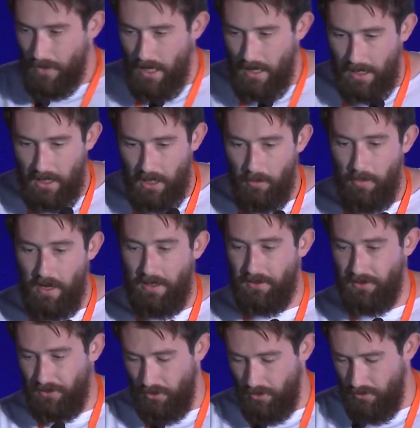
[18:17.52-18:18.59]
And
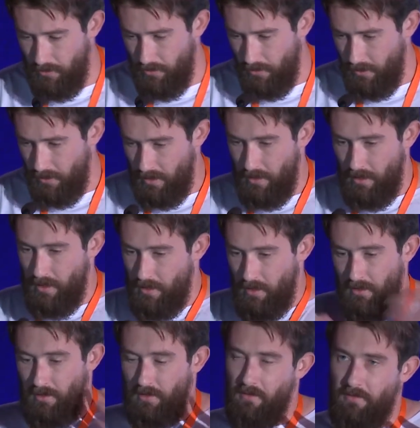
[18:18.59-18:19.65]
so
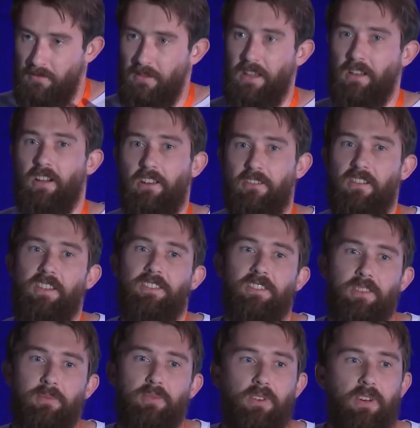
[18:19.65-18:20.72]
that kind of raises
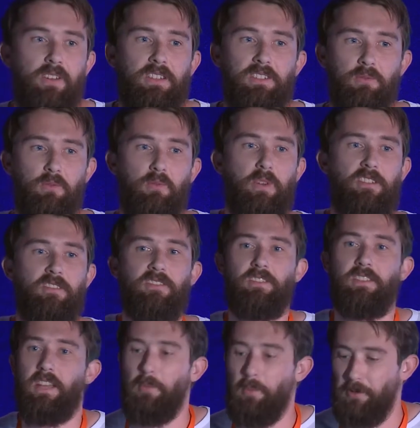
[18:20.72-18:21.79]
the point is, well, where is
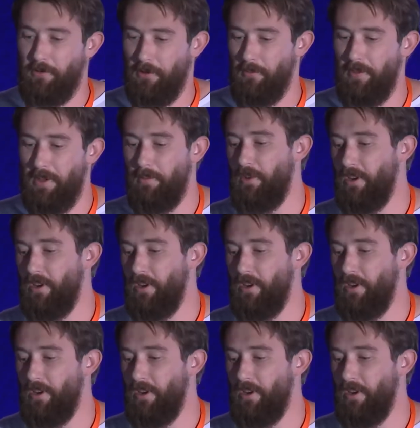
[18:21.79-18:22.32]
it coming from then?